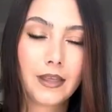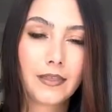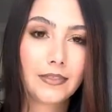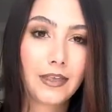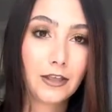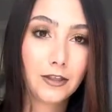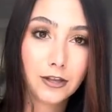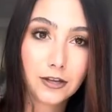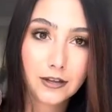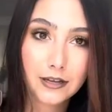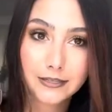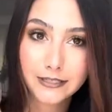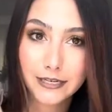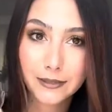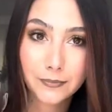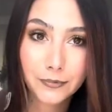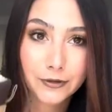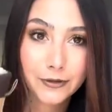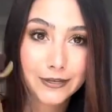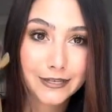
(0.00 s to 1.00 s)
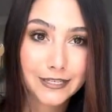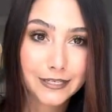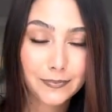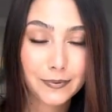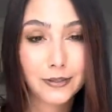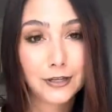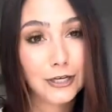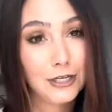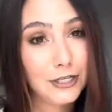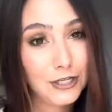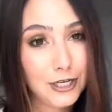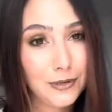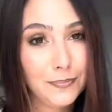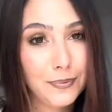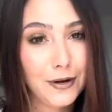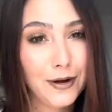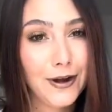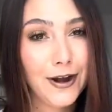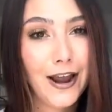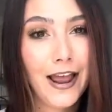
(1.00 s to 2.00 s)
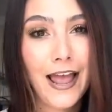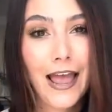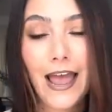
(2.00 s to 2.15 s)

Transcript: They look like Timberlands, but they're cheaper.